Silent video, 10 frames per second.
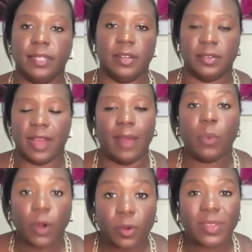you know i
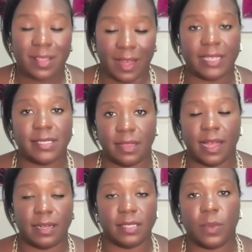work with clients on
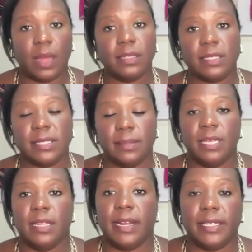that as well that is
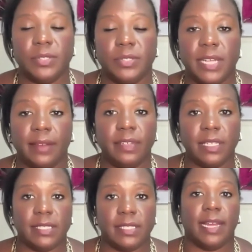something that i do
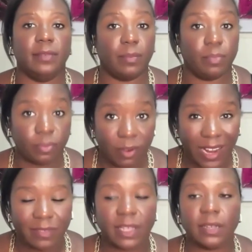definitely inside my
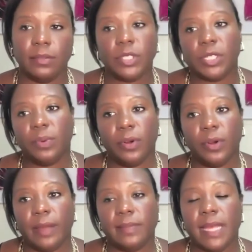private coaching
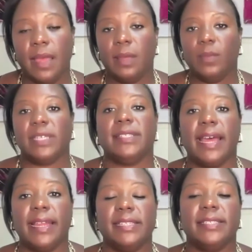programs because
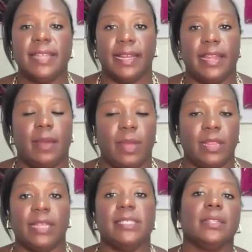that is a
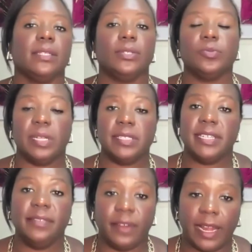dynamic that's a little bit
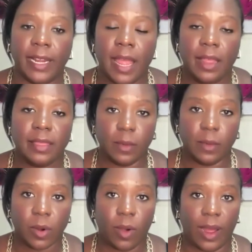different that
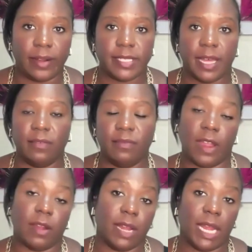requires a
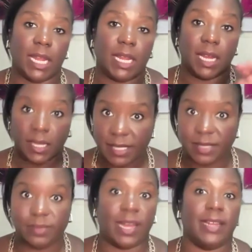very
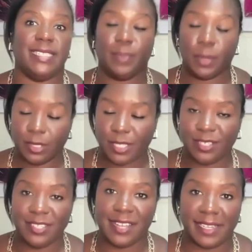customized
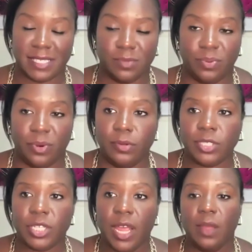personalized
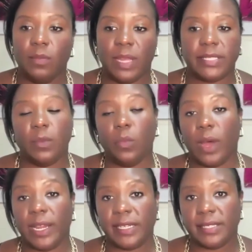approach based on
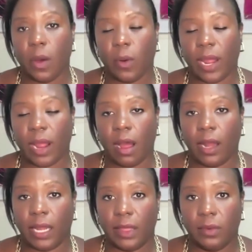what is going
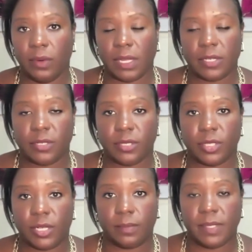on in the
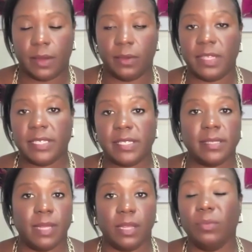relationship so if this
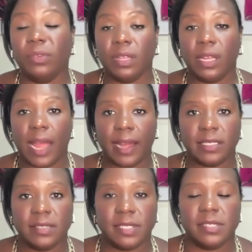is something you're really
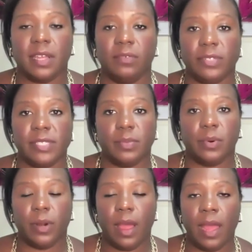actively looking for
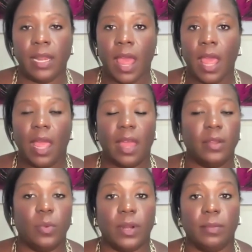support on
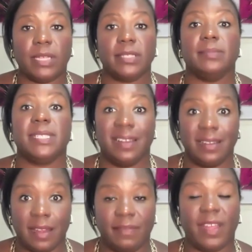and you want to make some
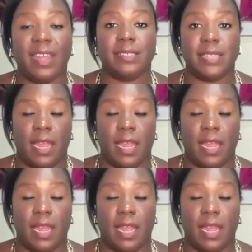significant